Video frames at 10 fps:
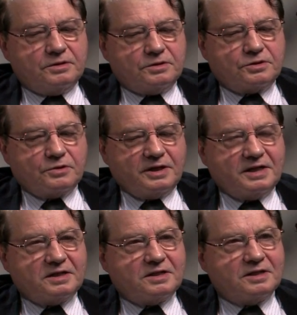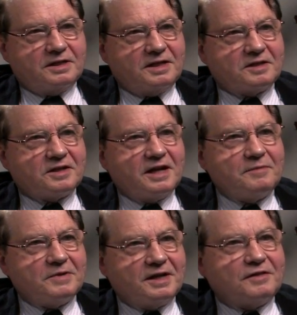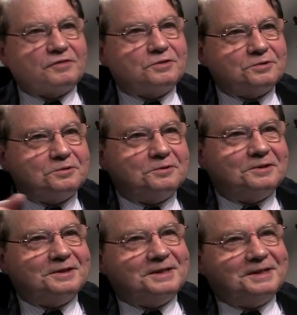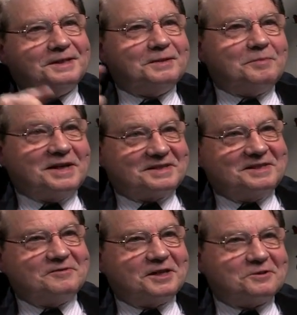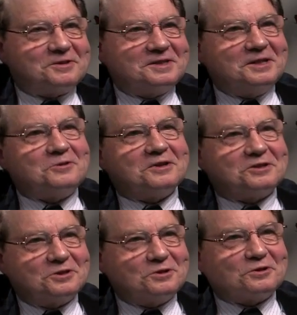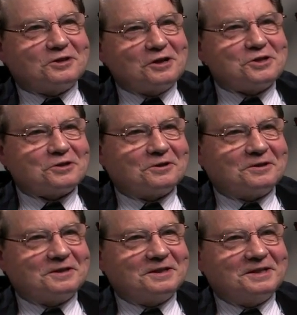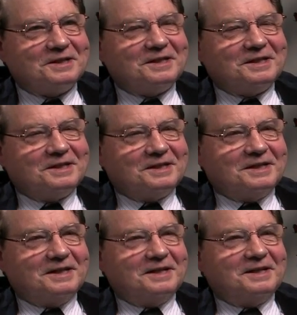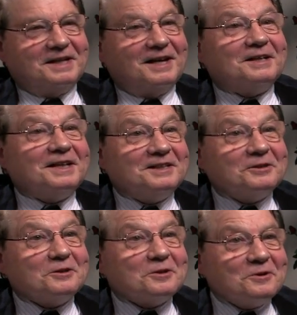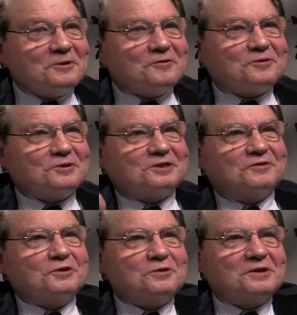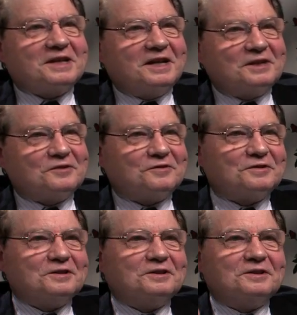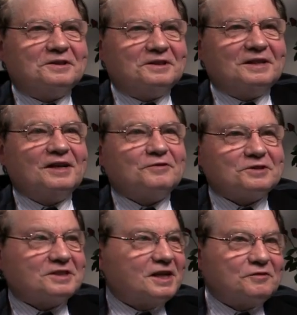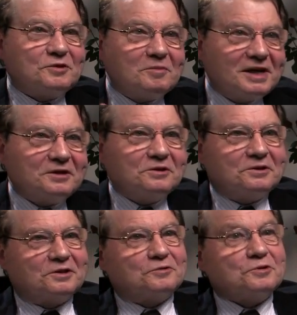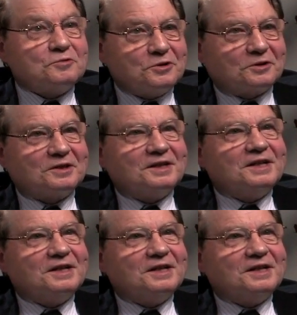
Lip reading: So at that time, I have to pass the virus into a second culture. And I did not know, of course, if all kind of lymphocytes from blood donors would work.